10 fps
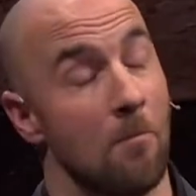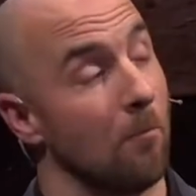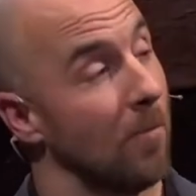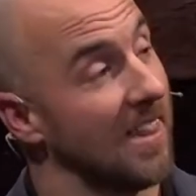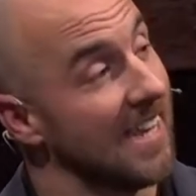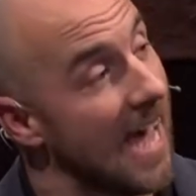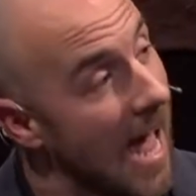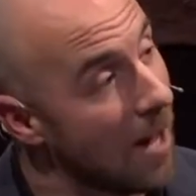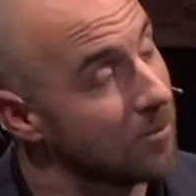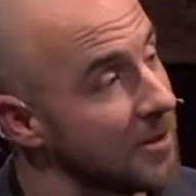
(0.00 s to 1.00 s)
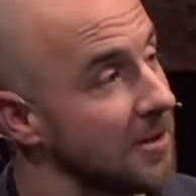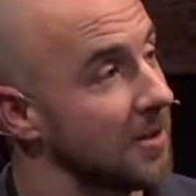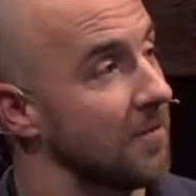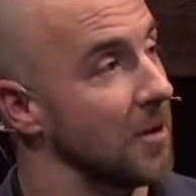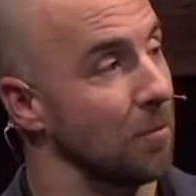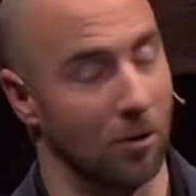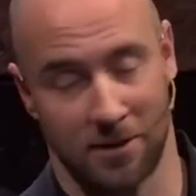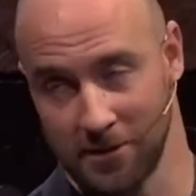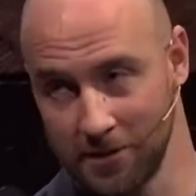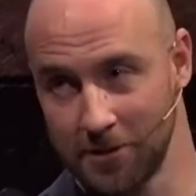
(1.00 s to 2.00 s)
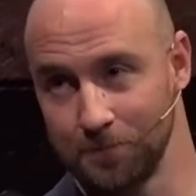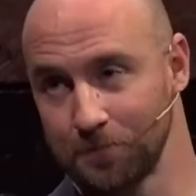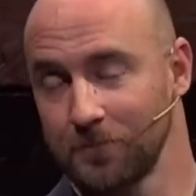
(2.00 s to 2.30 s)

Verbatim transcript: But in the absence of their presence,